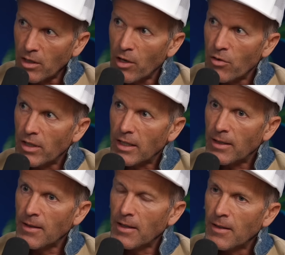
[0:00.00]
and
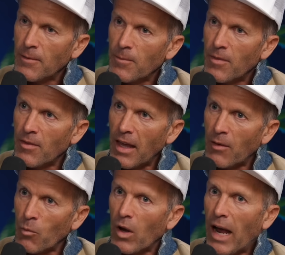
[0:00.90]
lonely,
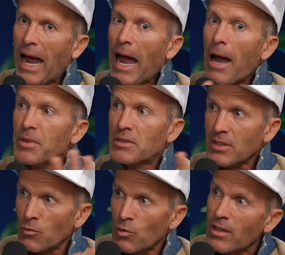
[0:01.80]
then what
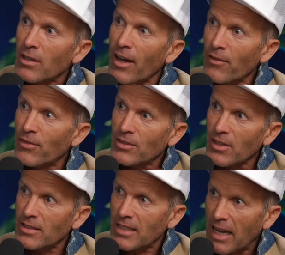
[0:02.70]
happens in real life is
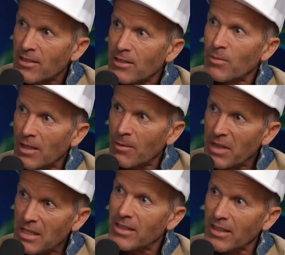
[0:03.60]
I tend to be a
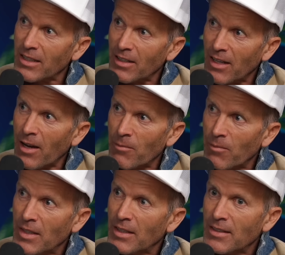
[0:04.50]
beacon and
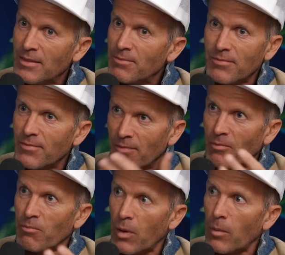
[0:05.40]
I'm mm
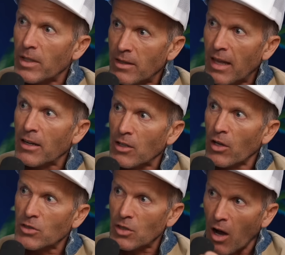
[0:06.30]
probably then
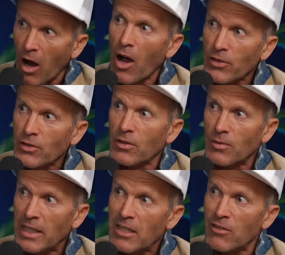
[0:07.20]
going to ask,
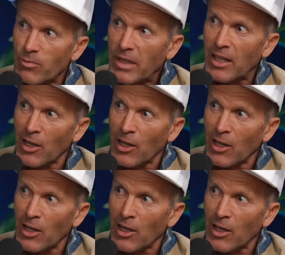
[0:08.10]
leave me